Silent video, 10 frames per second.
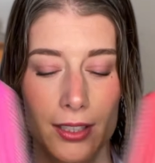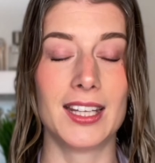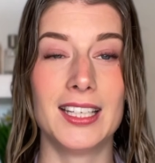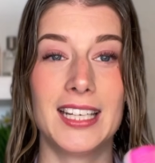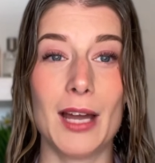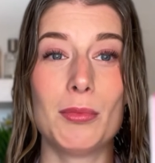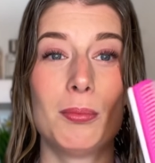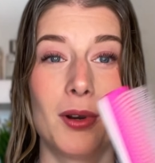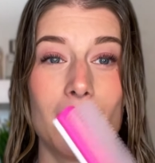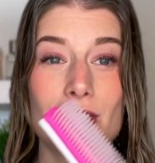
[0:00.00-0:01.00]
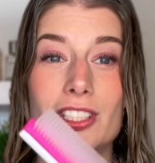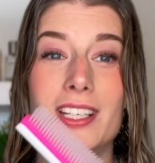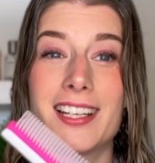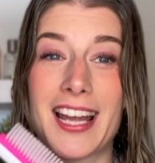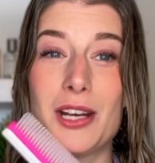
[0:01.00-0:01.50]
The Denman brush
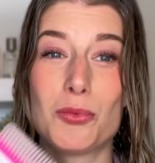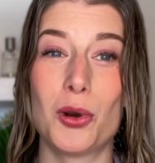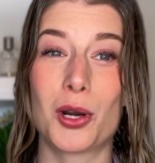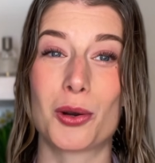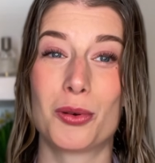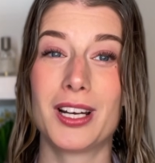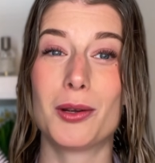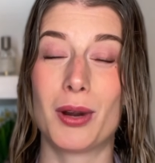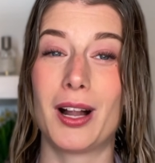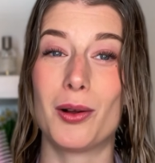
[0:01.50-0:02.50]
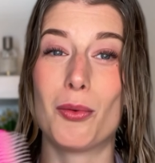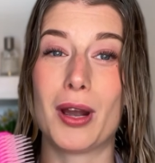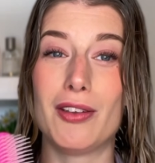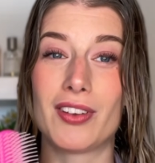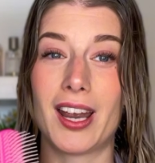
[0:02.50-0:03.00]
can work really well on
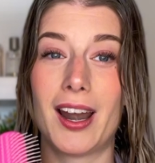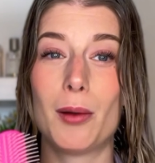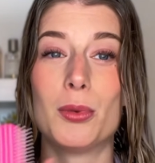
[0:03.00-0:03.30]
wavy hair,